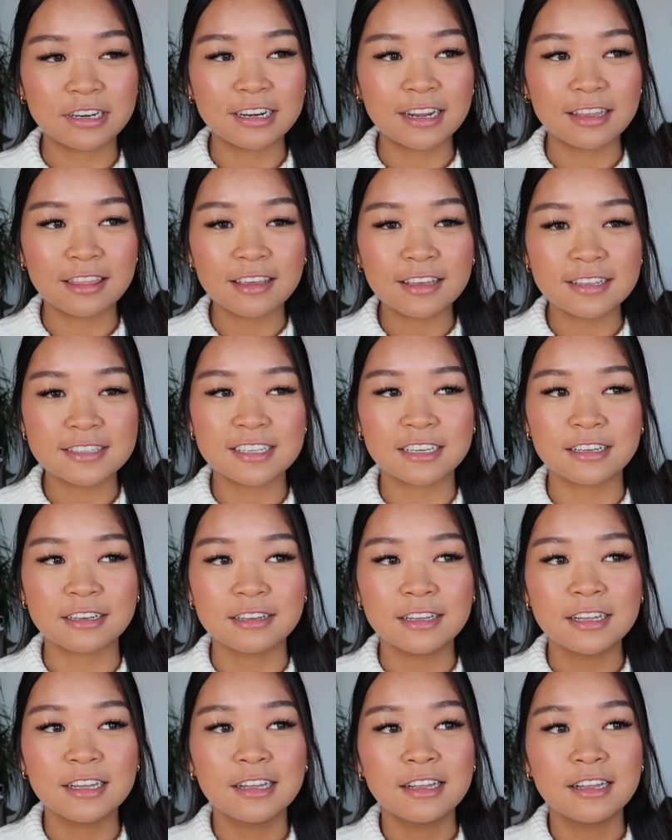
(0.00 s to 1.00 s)
and I think it's
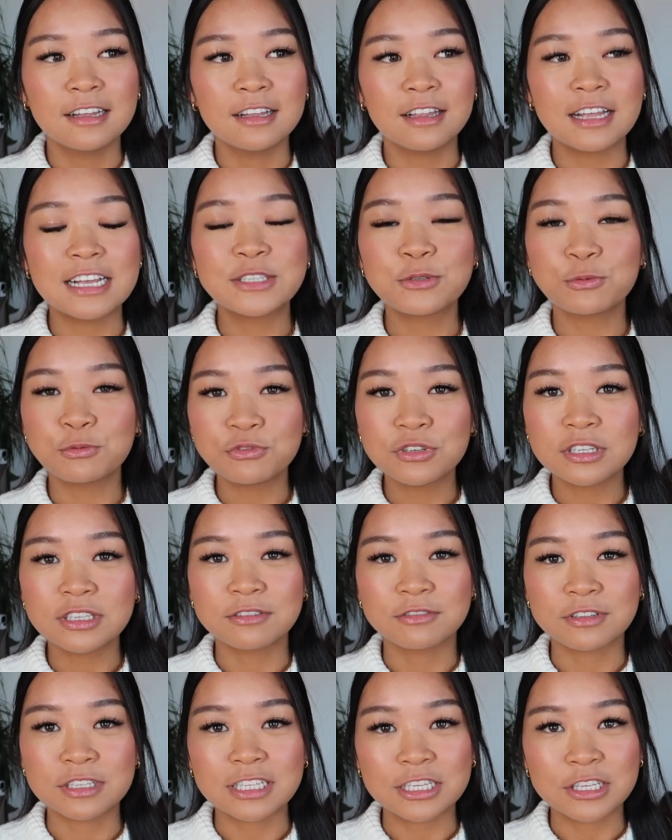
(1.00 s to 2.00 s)
like it's a really,
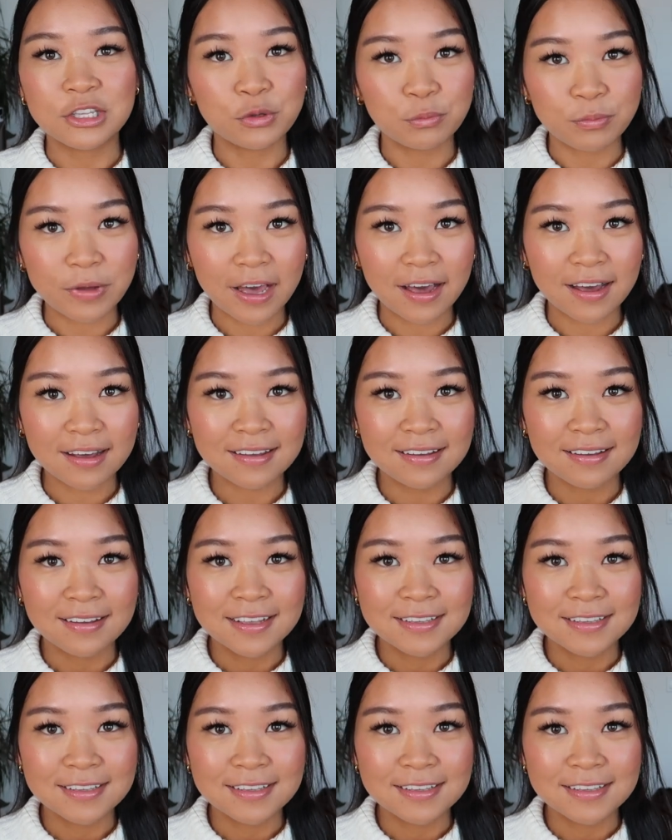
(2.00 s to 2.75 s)
really cute bag.